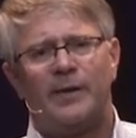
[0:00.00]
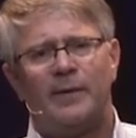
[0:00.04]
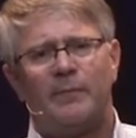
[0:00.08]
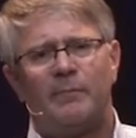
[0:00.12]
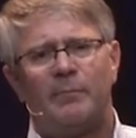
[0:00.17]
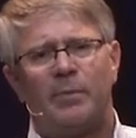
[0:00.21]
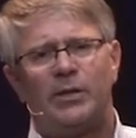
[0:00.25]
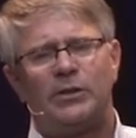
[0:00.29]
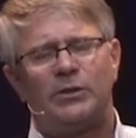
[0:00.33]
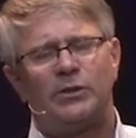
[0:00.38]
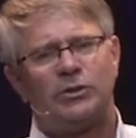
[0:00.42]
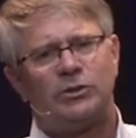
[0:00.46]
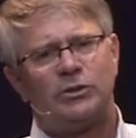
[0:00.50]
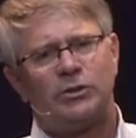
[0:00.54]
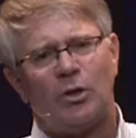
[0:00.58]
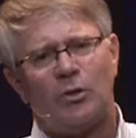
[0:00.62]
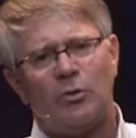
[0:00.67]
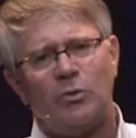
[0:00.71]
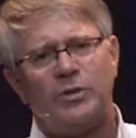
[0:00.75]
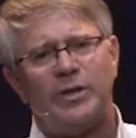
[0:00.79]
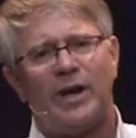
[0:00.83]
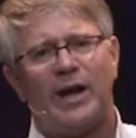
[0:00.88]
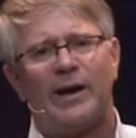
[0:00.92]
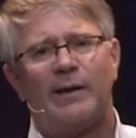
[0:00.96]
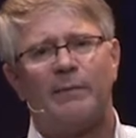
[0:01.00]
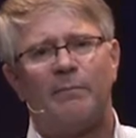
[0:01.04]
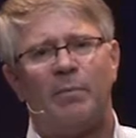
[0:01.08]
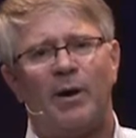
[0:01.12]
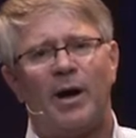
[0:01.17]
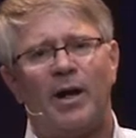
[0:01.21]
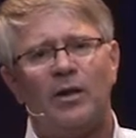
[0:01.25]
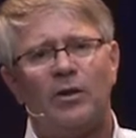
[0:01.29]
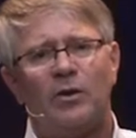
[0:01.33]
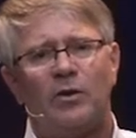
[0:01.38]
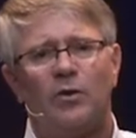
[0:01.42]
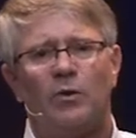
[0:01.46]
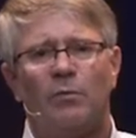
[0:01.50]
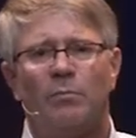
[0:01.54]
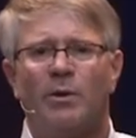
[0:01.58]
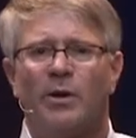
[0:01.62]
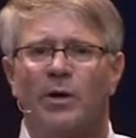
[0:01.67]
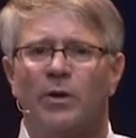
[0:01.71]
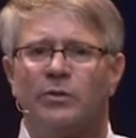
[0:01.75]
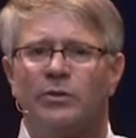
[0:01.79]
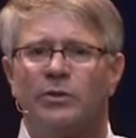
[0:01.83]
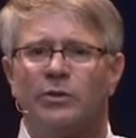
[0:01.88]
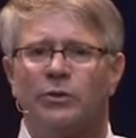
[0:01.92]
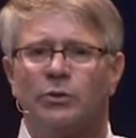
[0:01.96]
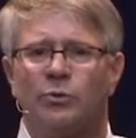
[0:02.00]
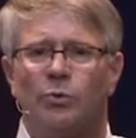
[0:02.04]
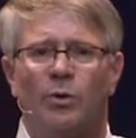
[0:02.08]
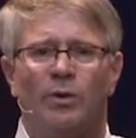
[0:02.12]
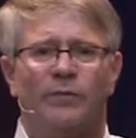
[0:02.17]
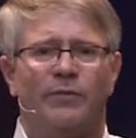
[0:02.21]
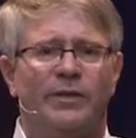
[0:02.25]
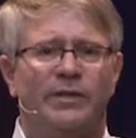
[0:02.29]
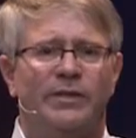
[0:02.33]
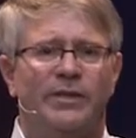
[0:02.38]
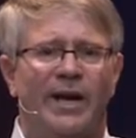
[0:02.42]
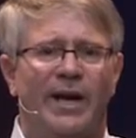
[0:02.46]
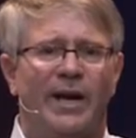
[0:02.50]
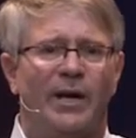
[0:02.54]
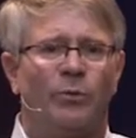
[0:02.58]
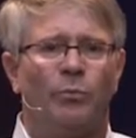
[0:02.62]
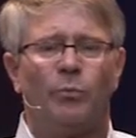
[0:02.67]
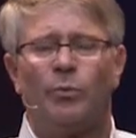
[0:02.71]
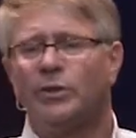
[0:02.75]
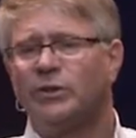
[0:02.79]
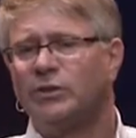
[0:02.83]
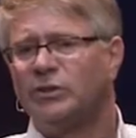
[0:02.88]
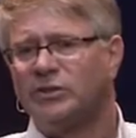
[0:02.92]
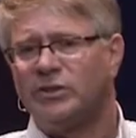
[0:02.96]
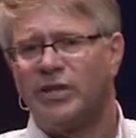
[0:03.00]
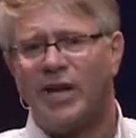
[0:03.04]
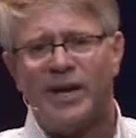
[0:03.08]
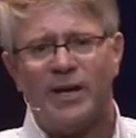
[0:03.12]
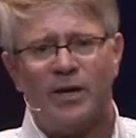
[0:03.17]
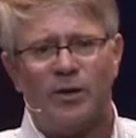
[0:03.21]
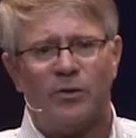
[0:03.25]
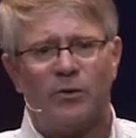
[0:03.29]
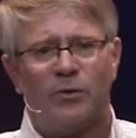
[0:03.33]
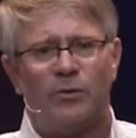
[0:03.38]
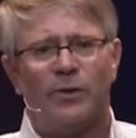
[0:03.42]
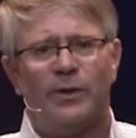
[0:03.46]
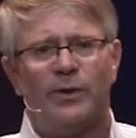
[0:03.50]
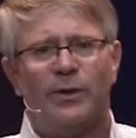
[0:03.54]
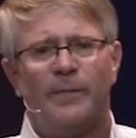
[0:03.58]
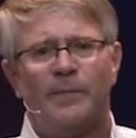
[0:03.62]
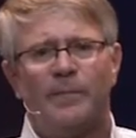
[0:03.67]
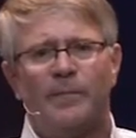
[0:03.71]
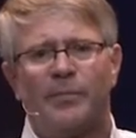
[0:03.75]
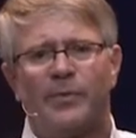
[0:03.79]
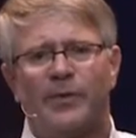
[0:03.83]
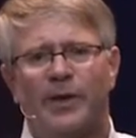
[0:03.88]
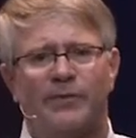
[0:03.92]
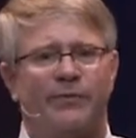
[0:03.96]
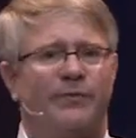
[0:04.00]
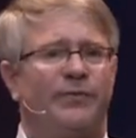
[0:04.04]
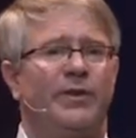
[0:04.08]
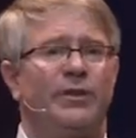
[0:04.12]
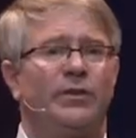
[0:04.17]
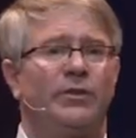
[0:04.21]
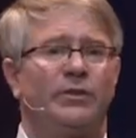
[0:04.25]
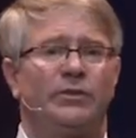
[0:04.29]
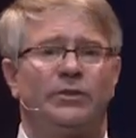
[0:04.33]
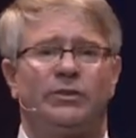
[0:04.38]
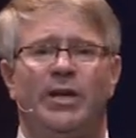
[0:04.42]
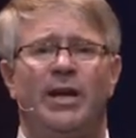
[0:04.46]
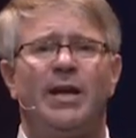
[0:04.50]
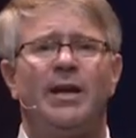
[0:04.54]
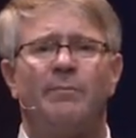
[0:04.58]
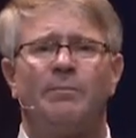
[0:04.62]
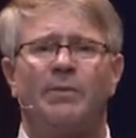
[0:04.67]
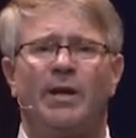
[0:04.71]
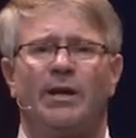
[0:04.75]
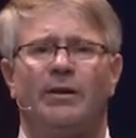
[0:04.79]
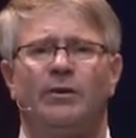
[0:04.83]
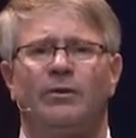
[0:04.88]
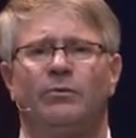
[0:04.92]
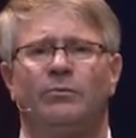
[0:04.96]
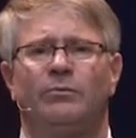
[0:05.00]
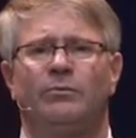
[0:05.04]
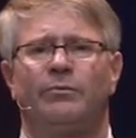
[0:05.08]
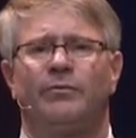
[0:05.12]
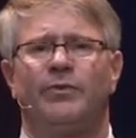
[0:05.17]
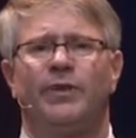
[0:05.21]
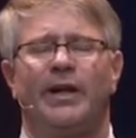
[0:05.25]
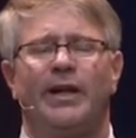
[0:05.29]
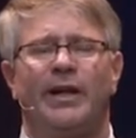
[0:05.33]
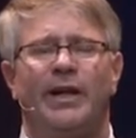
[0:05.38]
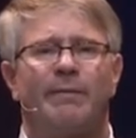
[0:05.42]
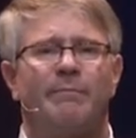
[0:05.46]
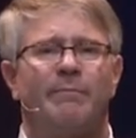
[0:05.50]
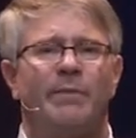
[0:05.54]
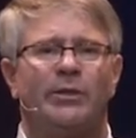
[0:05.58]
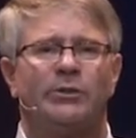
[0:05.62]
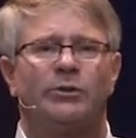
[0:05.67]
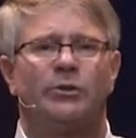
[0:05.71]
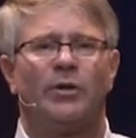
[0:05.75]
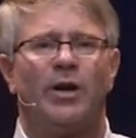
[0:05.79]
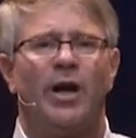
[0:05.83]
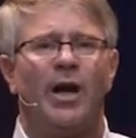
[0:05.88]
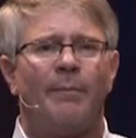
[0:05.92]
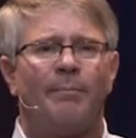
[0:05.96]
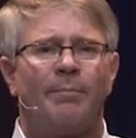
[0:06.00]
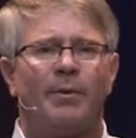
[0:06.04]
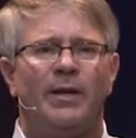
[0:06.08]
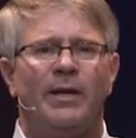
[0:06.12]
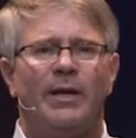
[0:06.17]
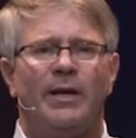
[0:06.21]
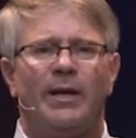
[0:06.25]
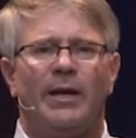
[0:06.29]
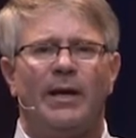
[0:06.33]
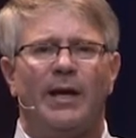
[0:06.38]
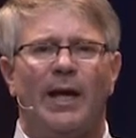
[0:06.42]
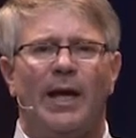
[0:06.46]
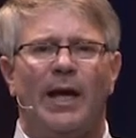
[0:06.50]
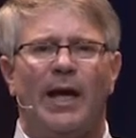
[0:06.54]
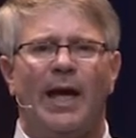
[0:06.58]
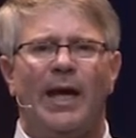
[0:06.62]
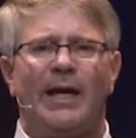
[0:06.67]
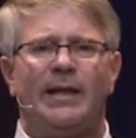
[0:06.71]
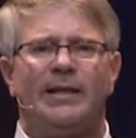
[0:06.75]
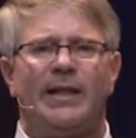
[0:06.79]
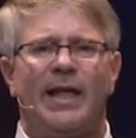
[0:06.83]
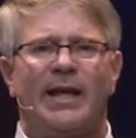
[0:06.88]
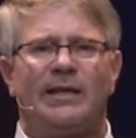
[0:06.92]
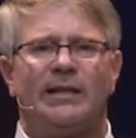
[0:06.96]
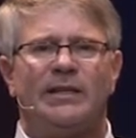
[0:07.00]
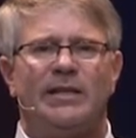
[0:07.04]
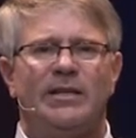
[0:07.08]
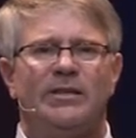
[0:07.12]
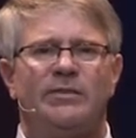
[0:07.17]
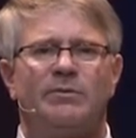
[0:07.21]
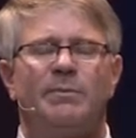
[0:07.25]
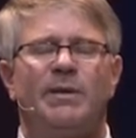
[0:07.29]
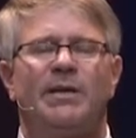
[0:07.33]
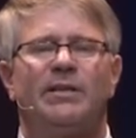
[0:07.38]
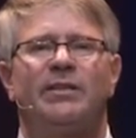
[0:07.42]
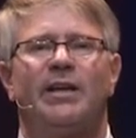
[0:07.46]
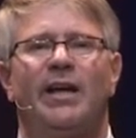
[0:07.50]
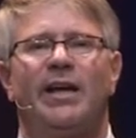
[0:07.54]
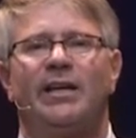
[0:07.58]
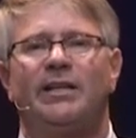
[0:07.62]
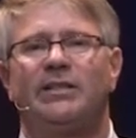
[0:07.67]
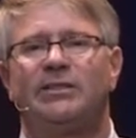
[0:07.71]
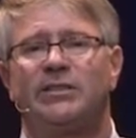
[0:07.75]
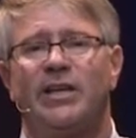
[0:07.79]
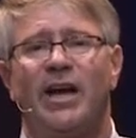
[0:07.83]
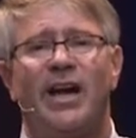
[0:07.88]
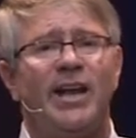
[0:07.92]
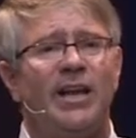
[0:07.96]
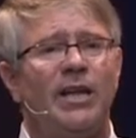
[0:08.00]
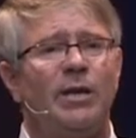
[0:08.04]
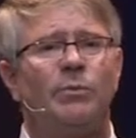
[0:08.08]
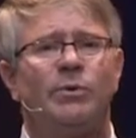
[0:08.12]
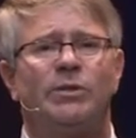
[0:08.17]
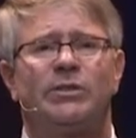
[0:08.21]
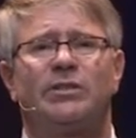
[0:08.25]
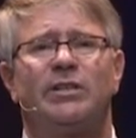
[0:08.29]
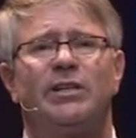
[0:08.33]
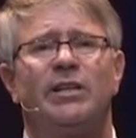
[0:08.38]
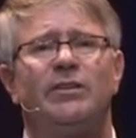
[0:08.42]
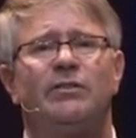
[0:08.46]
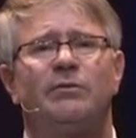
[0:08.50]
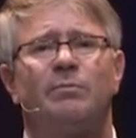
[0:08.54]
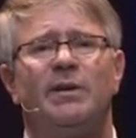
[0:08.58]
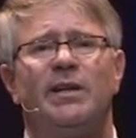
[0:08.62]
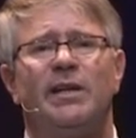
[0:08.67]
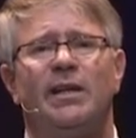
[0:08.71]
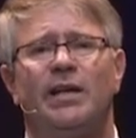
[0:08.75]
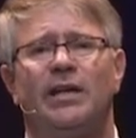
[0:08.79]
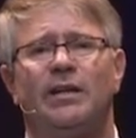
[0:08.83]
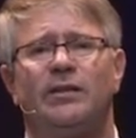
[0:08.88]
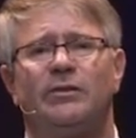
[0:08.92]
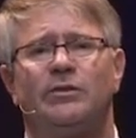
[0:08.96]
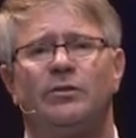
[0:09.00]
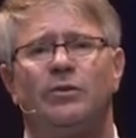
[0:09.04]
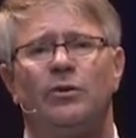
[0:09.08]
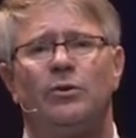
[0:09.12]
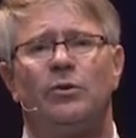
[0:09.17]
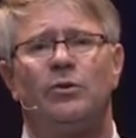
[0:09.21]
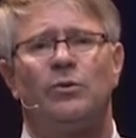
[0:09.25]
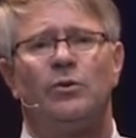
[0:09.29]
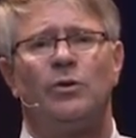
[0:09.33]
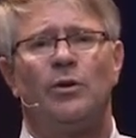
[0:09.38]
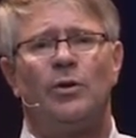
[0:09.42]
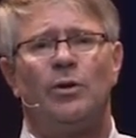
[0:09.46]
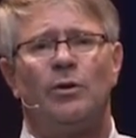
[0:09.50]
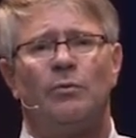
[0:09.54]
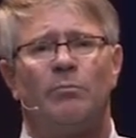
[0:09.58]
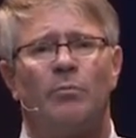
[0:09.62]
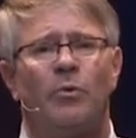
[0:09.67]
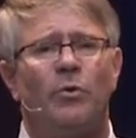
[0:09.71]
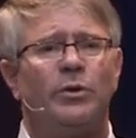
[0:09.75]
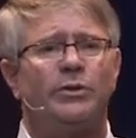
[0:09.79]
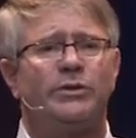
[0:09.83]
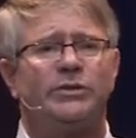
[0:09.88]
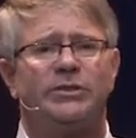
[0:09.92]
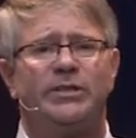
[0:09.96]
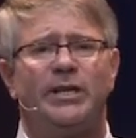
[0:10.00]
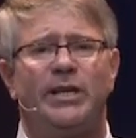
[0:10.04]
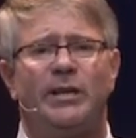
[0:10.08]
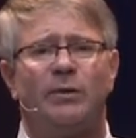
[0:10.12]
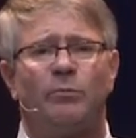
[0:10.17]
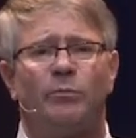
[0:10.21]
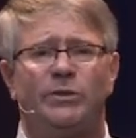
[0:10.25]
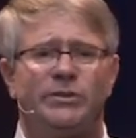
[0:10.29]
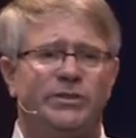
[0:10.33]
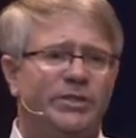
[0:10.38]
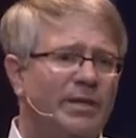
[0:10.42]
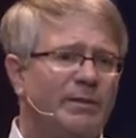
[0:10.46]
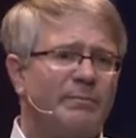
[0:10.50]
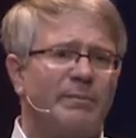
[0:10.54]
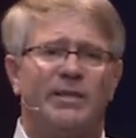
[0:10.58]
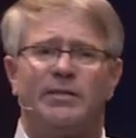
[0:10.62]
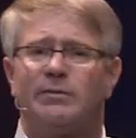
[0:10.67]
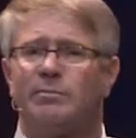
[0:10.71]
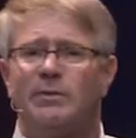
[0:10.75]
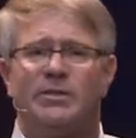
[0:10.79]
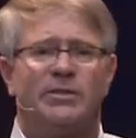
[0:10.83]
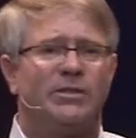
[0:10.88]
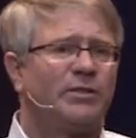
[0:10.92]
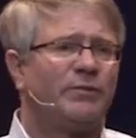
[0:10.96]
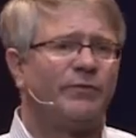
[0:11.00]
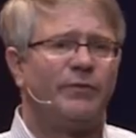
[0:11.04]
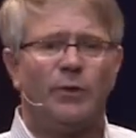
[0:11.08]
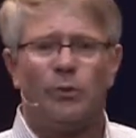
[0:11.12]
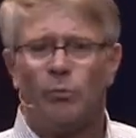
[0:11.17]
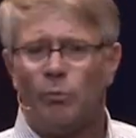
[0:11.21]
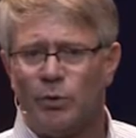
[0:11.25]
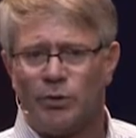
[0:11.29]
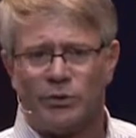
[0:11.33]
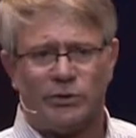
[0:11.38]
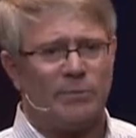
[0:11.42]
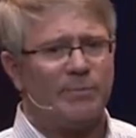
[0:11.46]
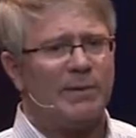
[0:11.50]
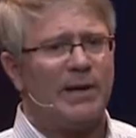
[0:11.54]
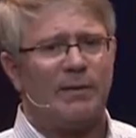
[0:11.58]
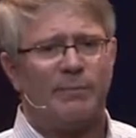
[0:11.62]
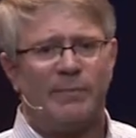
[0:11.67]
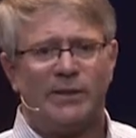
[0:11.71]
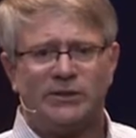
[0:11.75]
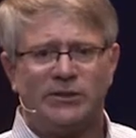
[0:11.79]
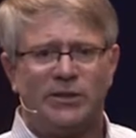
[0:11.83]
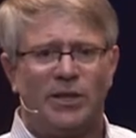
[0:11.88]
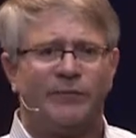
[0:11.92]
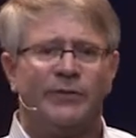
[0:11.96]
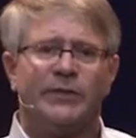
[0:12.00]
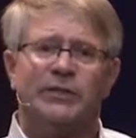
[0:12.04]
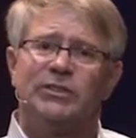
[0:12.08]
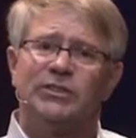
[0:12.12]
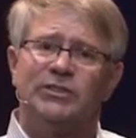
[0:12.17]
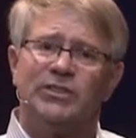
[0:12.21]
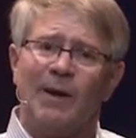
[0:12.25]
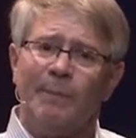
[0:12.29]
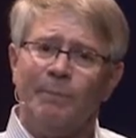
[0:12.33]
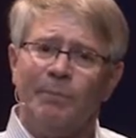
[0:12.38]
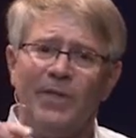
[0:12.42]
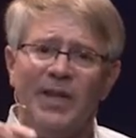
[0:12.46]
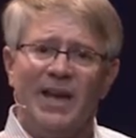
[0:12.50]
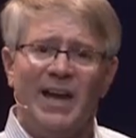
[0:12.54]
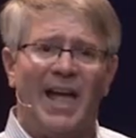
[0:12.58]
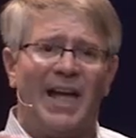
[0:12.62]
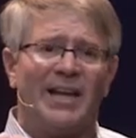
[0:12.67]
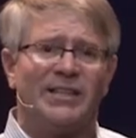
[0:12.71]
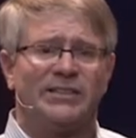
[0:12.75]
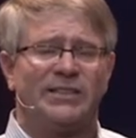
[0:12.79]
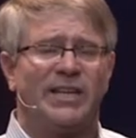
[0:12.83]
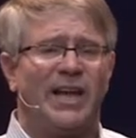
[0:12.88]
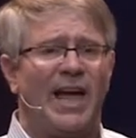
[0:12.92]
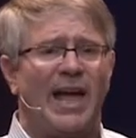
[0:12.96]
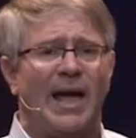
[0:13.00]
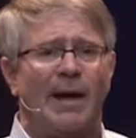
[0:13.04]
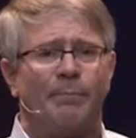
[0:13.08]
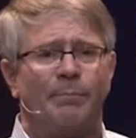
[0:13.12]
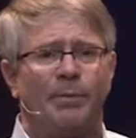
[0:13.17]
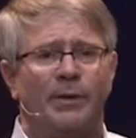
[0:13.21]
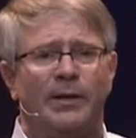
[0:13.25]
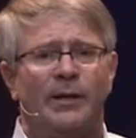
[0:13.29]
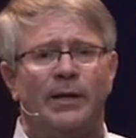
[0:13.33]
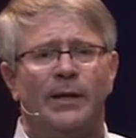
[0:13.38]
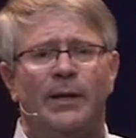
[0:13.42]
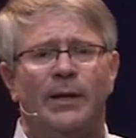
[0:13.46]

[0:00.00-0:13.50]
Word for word: But it's so diabolical because it's sort of a downward cycle. I feel ashamed. I don't feel like I measure up. And that leads me into anxiety, which leads me into more sin, which then makes me just feel worse about myself. And something has to happen